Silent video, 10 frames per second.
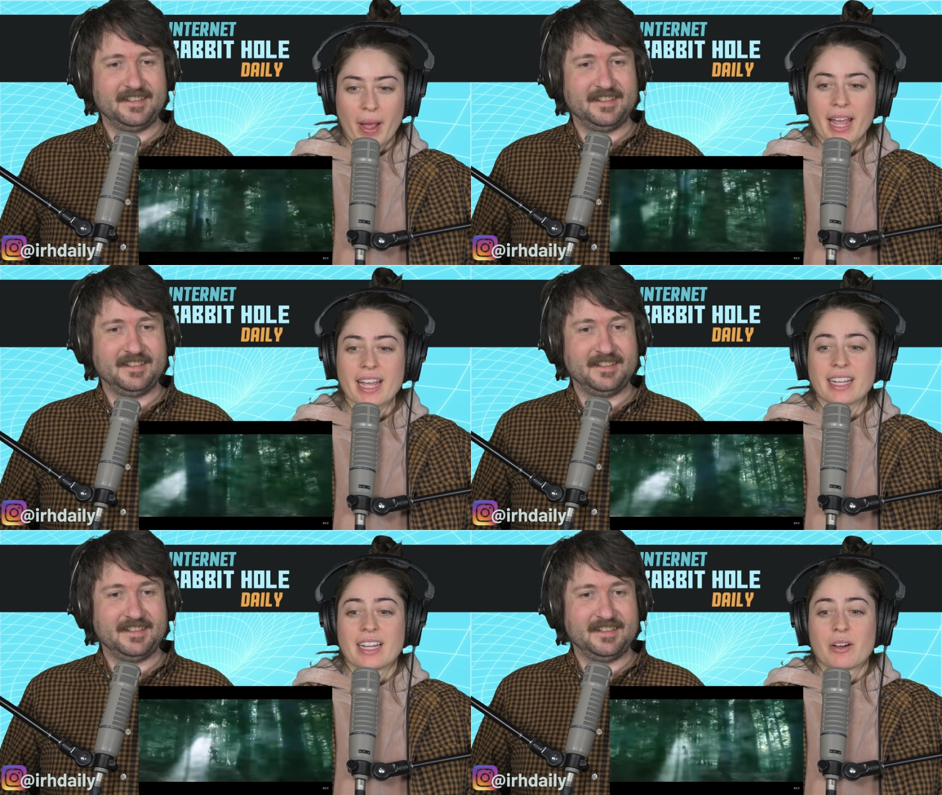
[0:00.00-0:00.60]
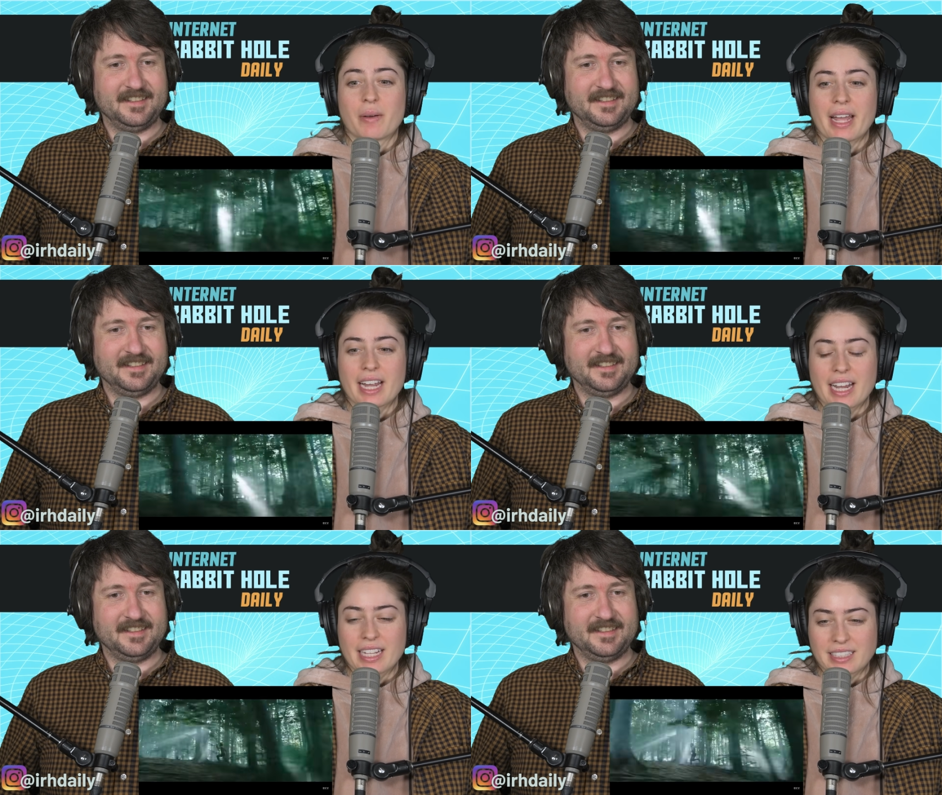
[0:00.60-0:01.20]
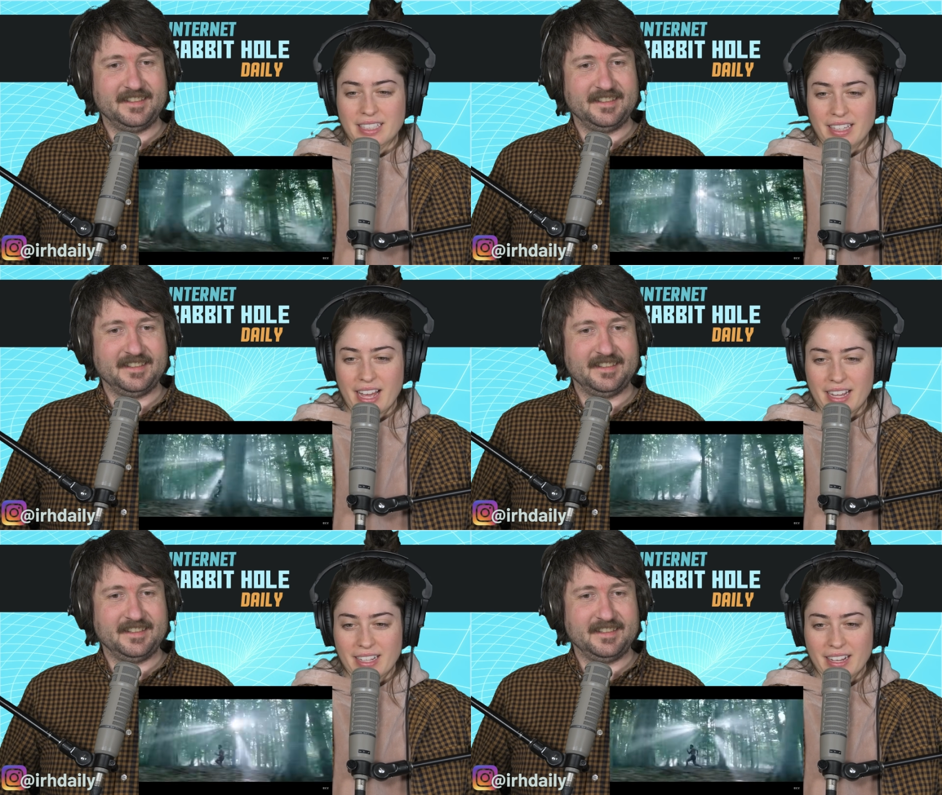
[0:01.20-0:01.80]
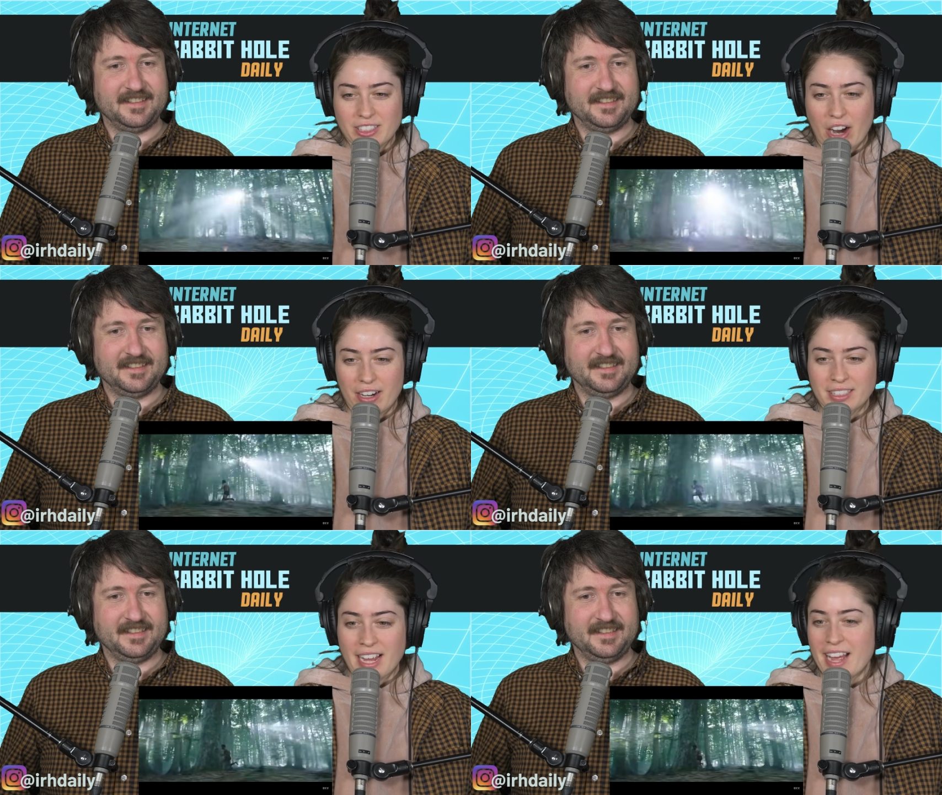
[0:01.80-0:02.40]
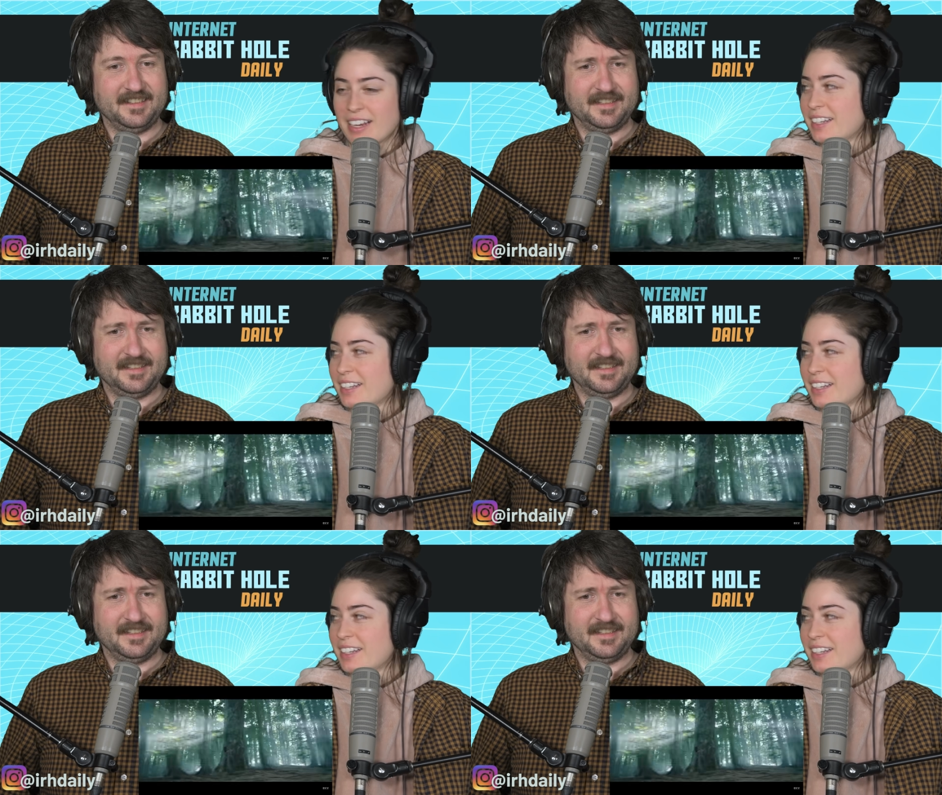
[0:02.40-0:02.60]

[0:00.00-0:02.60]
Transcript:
Speaker 1: Wait, wait, is it like Tarzan?